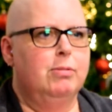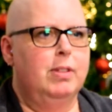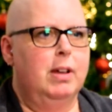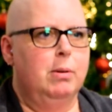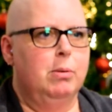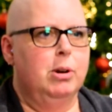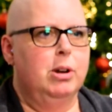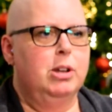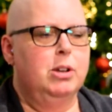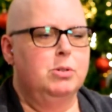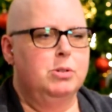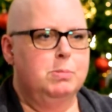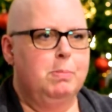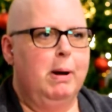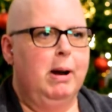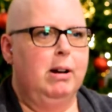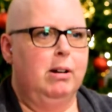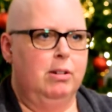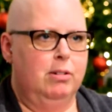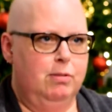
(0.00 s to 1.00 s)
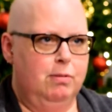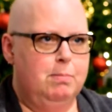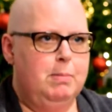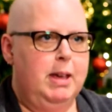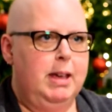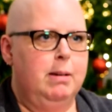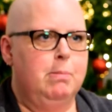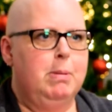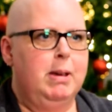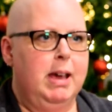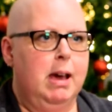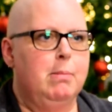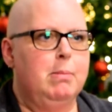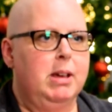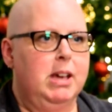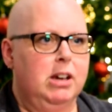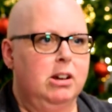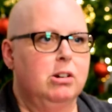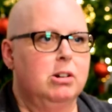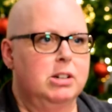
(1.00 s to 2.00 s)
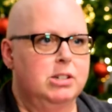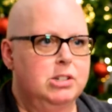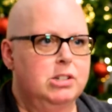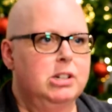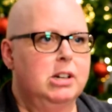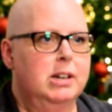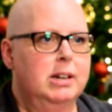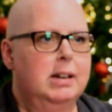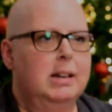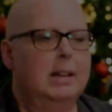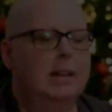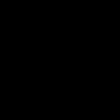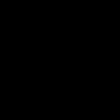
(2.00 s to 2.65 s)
they were a huge part of me becoming a Christian.